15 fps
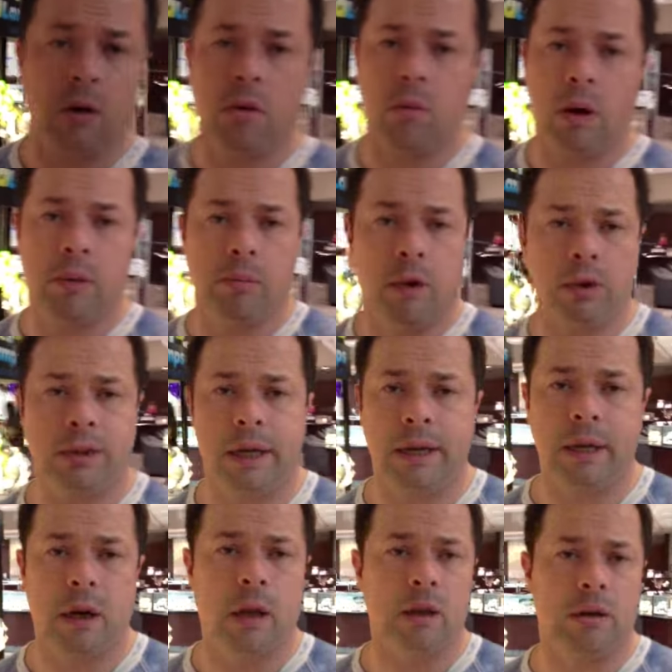don't want
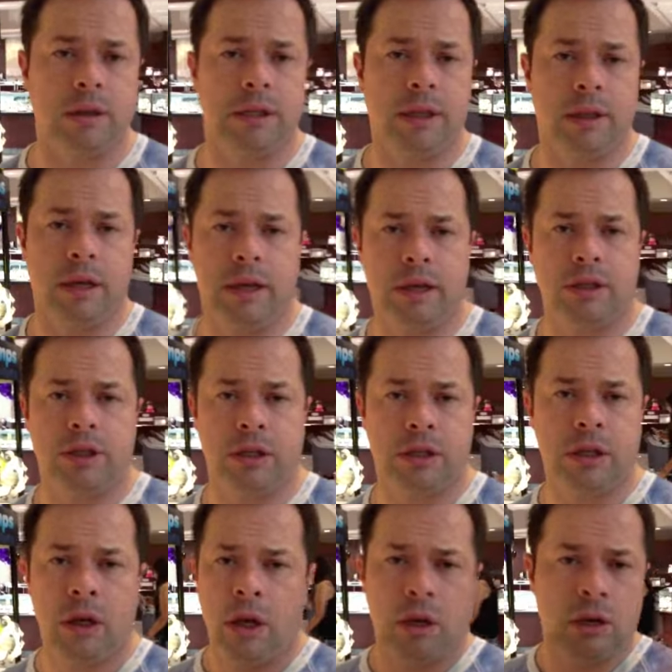multicolors. I think it's
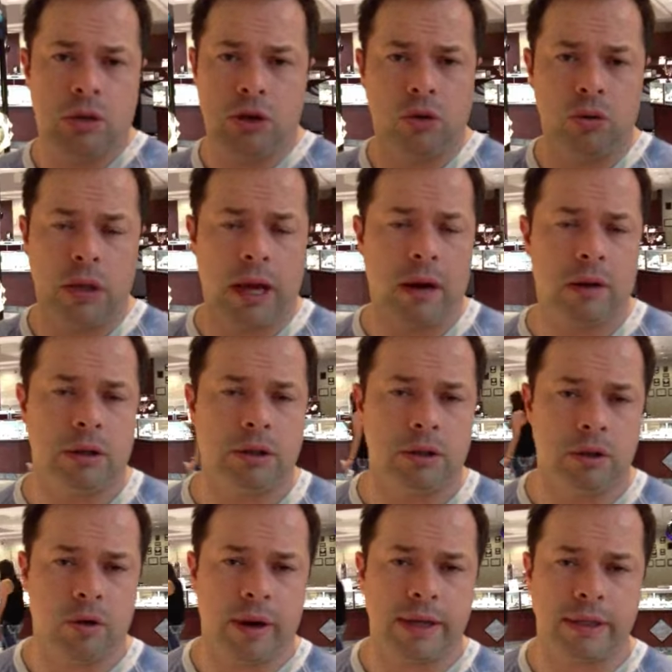just too loud and
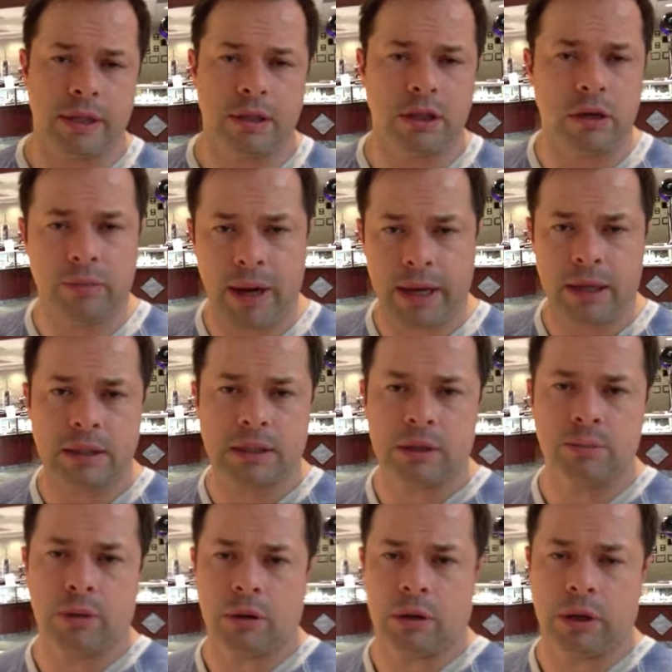too crazy. So you make it
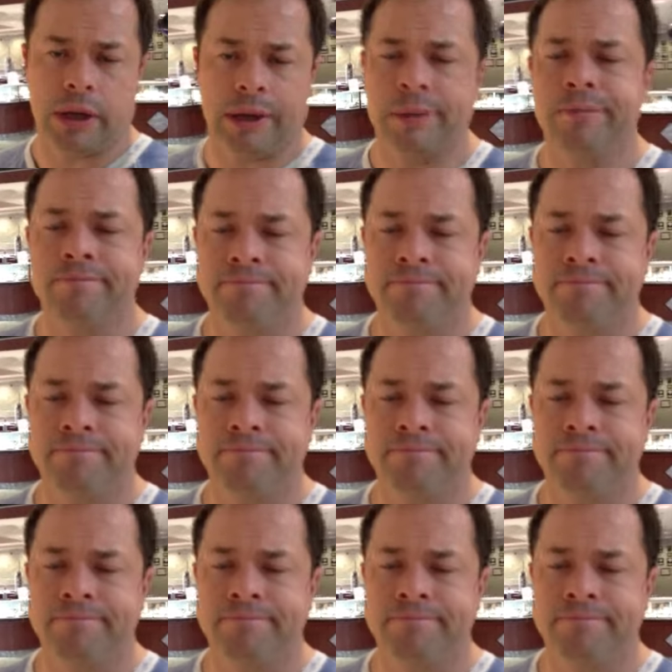simple looking.